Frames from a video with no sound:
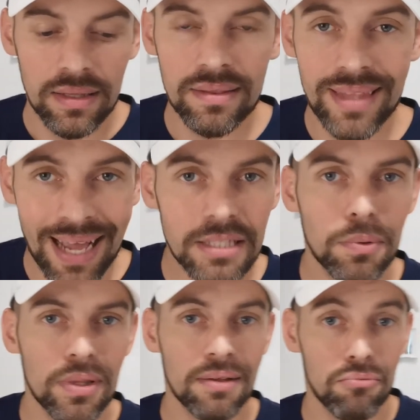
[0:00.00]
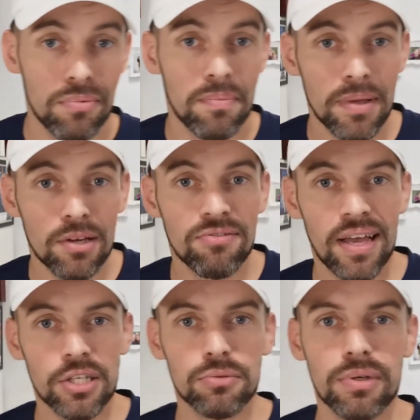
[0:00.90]
that's what
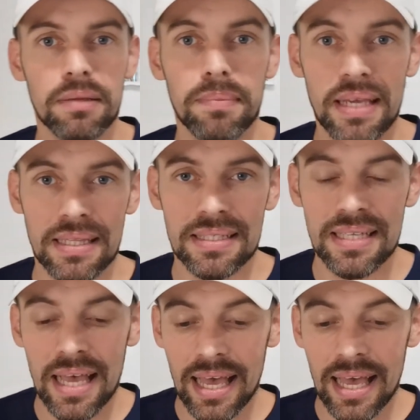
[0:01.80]
innovation really means.